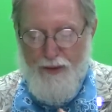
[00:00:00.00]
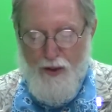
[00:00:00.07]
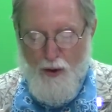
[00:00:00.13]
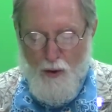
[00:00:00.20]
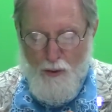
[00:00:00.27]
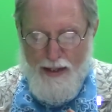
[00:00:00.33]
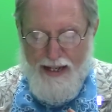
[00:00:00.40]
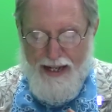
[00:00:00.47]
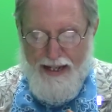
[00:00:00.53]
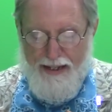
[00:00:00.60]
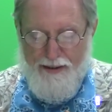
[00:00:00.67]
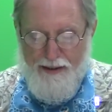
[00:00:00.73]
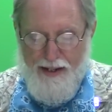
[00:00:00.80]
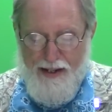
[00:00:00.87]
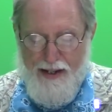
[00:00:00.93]

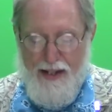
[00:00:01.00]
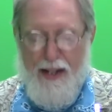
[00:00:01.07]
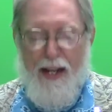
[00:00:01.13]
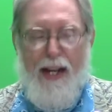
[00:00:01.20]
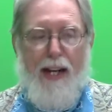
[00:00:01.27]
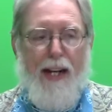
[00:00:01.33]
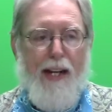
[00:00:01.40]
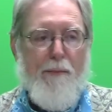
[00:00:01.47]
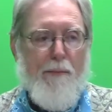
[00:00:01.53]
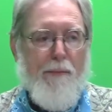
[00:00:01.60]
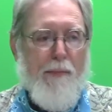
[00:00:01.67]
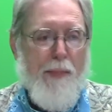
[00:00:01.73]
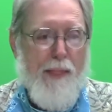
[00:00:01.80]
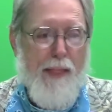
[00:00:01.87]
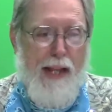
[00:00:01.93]
Okay,
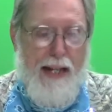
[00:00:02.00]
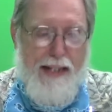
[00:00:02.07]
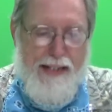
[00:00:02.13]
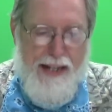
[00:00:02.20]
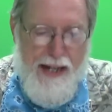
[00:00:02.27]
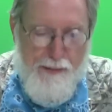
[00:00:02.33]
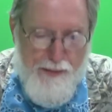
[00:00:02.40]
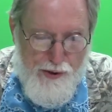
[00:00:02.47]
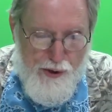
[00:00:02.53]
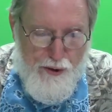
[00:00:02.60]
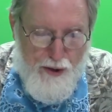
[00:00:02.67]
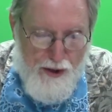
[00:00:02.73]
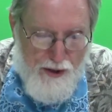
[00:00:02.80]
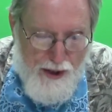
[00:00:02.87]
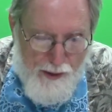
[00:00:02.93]
like I said, I'm Mr.
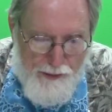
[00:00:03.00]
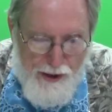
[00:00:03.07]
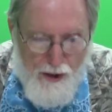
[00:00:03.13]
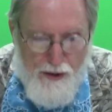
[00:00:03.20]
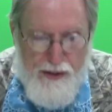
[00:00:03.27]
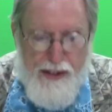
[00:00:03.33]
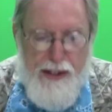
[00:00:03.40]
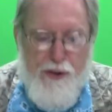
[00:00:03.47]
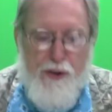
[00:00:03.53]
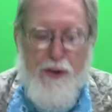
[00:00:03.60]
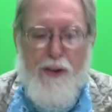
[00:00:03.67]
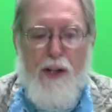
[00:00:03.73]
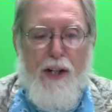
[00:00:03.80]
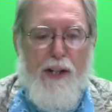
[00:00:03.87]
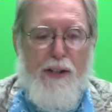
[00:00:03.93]
Garner. I'm the art
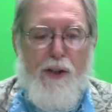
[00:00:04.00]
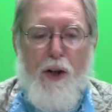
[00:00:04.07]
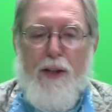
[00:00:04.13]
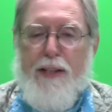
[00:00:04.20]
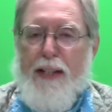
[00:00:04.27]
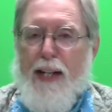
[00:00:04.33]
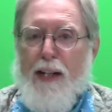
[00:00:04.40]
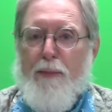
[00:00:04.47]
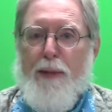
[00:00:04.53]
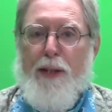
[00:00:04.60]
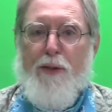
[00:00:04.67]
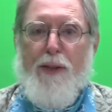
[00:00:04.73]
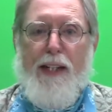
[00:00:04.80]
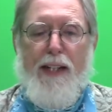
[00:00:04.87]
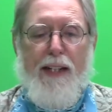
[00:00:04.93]
teacher, Dawson
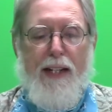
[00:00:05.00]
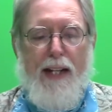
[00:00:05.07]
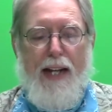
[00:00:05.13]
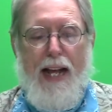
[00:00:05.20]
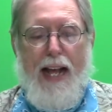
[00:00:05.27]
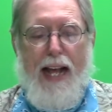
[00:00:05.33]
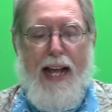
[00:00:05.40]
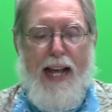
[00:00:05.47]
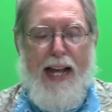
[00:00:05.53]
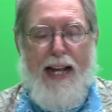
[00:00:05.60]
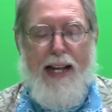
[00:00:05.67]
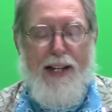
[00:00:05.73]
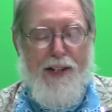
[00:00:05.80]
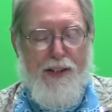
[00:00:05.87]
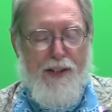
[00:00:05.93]
Elementary,
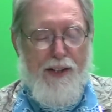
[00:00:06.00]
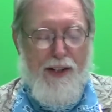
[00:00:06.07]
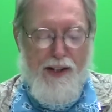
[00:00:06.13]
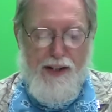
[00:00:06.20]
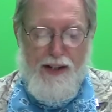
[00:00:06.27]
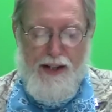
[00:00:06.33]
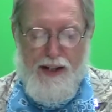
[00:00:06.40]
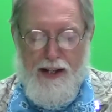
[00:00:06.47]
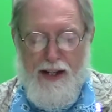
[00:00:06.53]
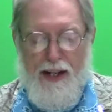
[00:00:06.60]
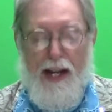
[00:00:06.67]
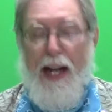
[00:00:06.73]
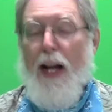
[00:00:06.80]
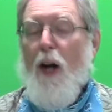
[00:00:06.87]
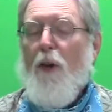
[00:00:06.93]
and
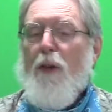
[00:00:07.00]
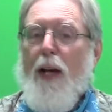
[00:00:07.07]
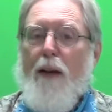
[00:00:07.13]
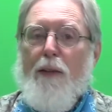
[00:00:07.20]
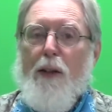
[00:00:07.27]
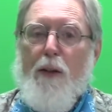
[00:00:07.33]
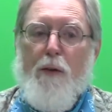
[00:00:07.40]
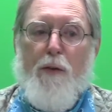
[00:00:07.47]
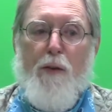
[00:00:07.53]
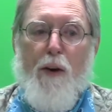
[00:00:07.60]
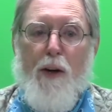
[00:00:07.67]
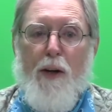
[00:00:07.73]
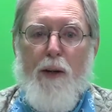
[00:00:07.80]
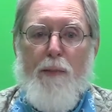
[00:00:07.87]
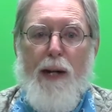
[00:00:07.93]
I also have a little
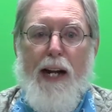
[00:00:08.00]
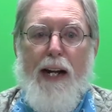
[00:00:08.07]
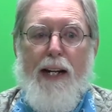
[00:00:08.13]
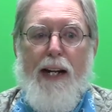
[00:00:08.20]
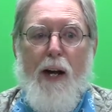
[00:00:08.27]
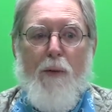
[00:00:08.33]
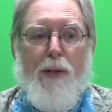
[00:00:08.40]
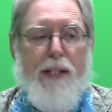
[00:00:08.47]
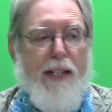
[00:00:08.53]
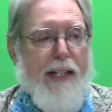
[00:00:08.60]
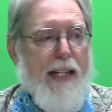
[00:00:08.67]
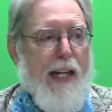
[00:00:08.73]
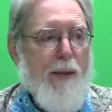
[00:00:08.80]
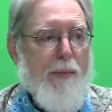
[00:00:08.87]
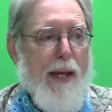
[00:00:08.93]
farm, and I was
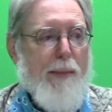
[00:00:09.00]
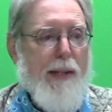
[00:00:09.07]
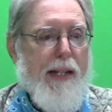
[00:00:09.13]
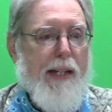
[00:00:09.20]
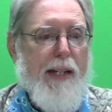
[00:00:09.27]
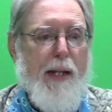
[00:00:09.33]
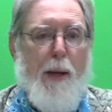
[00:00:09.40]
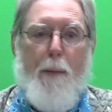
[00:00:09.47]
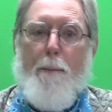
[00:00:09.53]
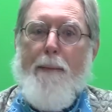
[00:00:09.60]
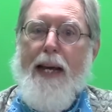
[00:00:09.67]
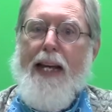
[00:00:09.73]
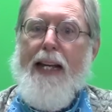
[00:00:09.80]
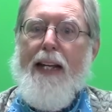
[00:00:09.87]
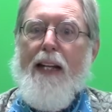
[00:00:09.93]
thinking of maybe
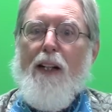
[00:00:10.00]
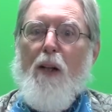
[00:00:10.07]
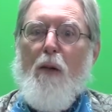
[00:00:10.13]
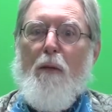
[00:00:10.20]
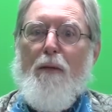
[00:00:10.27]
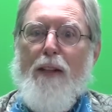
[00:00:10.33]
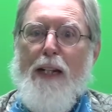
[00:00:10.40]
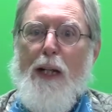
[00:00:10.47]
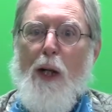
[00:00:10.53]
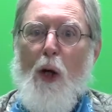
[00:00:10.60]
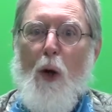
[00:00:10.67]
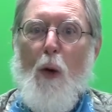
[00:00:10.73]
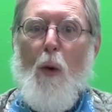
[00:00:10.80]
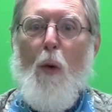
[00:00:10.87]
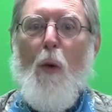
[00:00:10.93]
making a little
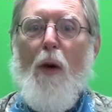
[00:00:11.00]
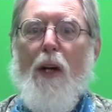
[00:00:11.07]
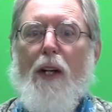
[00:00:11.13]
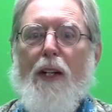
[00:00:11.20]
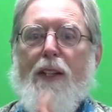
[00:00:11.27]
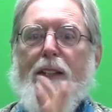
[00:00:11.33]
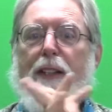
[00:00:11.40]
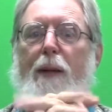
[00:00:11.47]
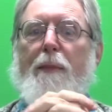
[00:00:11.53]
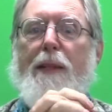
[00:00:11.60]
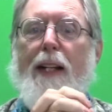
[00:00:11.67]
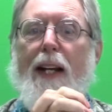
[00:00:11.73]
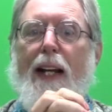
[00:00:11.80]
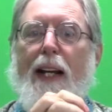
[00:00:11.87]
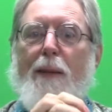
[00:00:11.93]
video
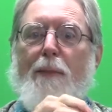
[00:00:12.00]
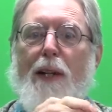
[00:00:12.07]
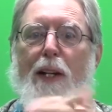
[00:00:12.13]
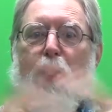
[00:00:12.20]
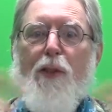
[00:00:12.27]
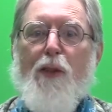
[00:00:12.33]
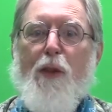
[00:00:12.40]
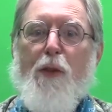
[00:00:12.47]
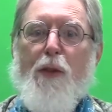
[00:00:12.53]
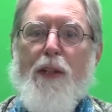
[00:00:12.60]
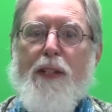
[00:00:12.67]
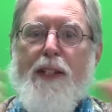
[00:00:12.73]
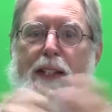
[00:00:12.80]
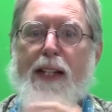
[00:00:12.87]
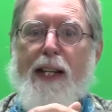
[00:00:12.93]
sometime so you
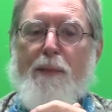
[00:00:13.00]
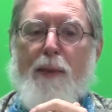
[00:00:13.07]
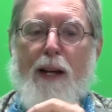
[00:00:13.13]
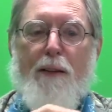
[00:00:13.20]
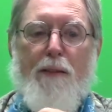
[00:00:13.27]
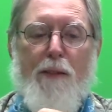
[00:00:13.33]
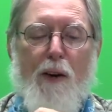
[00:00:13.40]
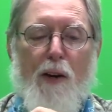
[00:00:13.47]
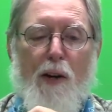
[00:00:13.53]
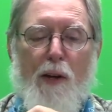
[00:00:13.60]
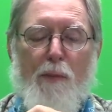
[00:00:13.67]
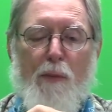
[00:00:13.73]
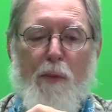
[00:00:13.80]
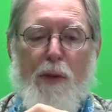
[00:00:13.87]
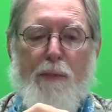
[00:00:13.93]
can see my
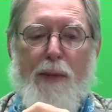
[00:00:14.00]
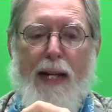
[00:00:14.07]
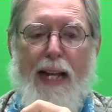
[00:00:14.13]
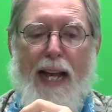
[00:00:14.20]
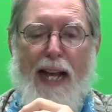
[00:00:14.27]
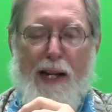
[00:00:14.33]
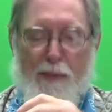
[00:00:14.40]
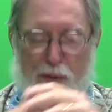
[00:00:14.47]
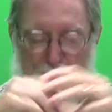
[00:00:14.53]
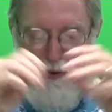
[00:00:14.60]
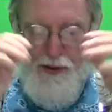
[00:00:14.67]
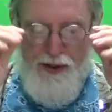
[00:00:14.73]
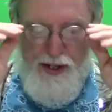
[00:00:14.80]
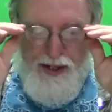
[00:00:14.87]
farm with my animals.